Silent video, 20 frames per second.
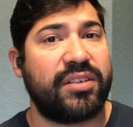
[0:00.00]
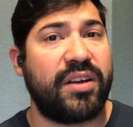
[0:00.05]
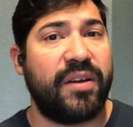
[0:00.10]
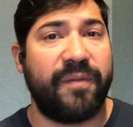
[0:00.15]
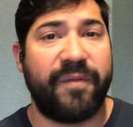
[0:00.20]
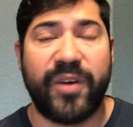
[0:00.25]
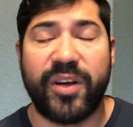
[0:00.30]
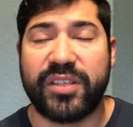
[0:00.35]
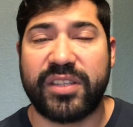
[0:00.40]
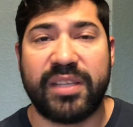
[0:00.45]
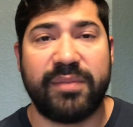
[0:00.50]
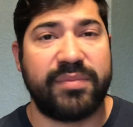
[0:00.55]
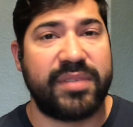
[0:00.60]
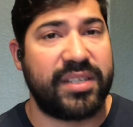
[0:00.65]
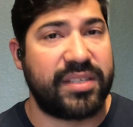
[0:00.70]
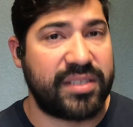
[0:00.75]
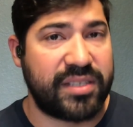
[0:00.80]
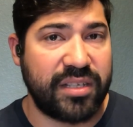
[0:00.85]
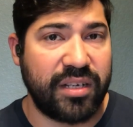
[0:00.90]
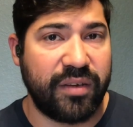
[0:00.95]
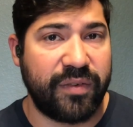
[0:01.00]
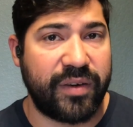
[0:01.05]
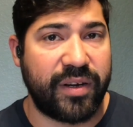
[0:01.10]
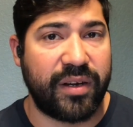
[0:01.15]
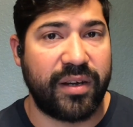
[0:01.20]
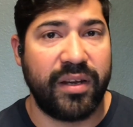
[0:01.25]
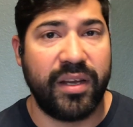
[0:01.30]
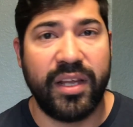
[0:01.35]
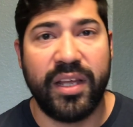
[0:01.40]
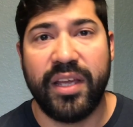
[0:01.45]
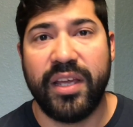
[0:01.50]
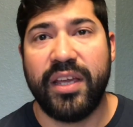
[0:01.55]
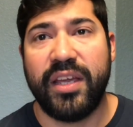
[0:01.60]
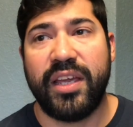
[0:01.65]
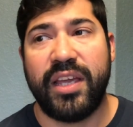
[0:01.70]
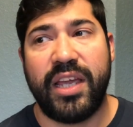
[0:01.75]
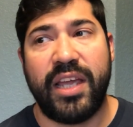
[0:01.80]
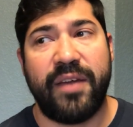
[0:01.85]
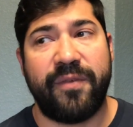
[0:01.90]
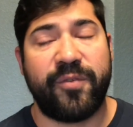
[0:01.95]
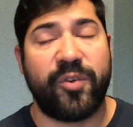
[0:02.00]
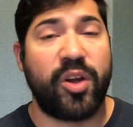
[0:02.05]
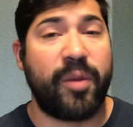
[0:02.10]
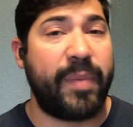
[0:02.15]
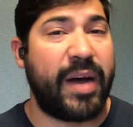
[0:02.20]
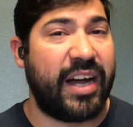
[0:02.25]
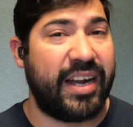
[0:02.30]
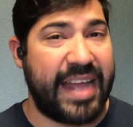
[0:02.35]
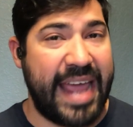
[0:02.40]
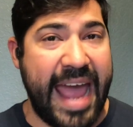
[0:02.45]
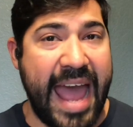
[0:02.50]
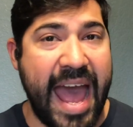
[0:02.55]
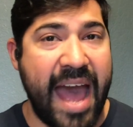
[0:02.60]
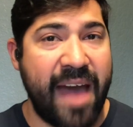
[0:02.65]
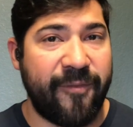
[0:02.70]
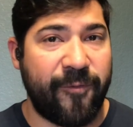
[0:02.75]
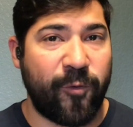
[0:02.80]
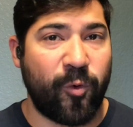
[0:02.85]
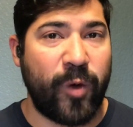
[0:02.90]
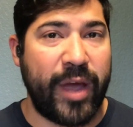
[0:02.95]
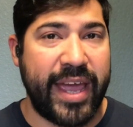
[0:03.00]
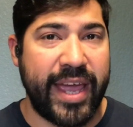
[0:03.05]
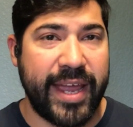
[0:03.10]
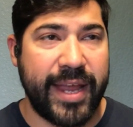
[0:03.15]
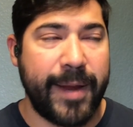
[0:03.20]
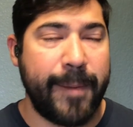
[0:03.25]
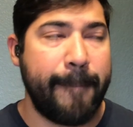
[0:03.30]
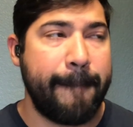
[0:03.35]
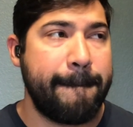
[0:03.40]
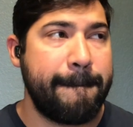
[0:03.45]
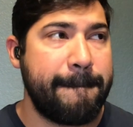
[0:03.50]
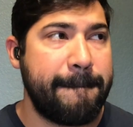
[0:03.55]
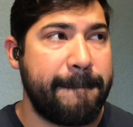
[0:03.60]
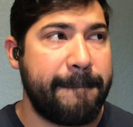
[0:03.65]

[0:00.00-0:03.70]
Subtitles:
convert them to silver. If you're about halfway